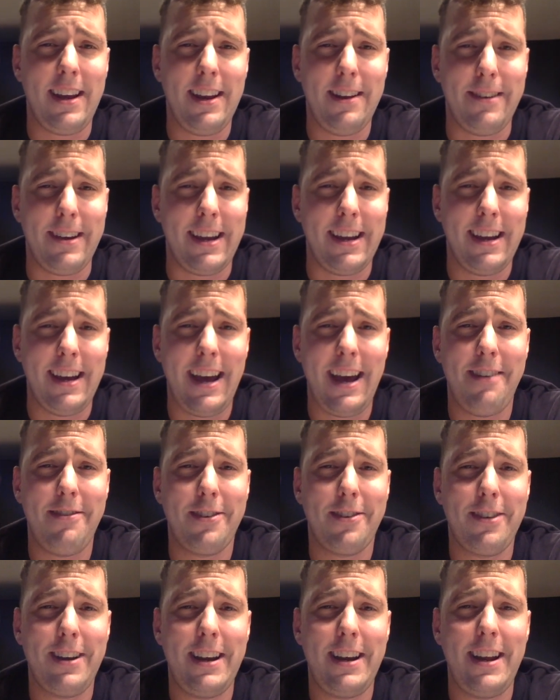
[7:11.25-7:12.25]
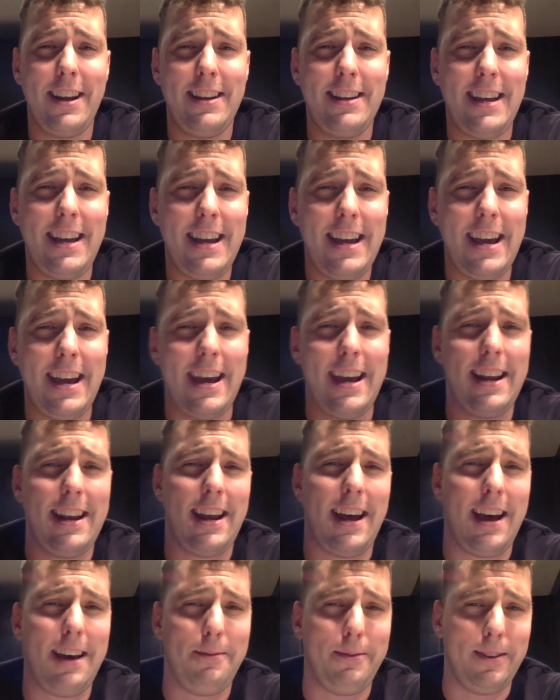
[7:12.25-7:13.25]
Anyway, have a great day,
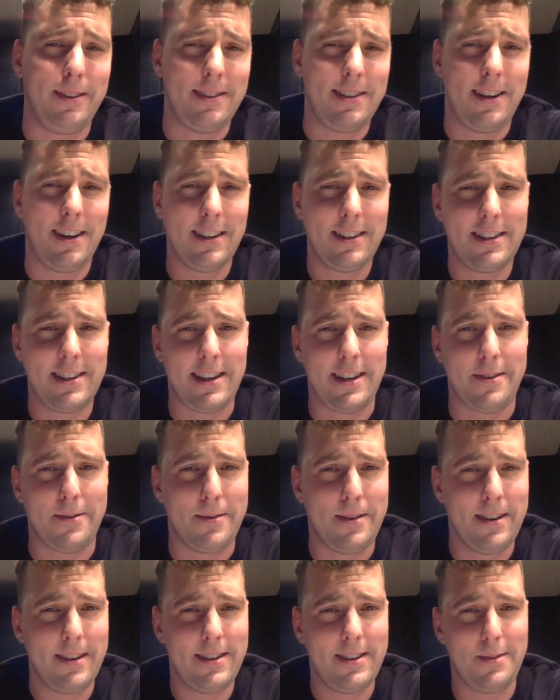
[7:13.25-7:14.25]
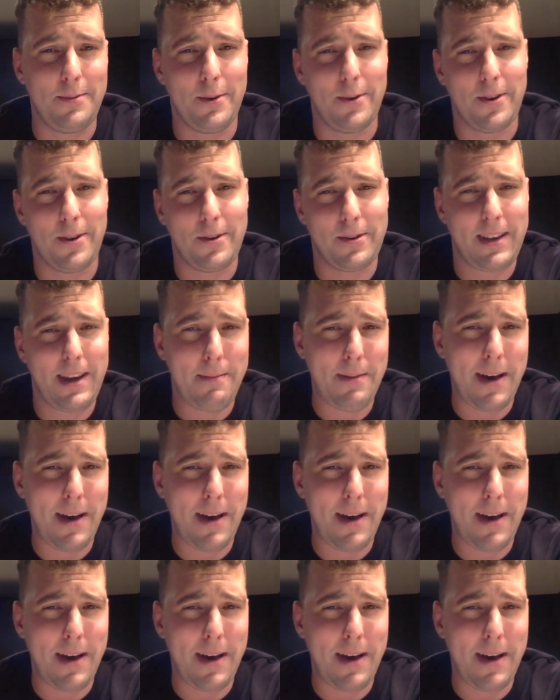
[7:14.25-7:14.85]
and I will talk to you tomorrow. Okay,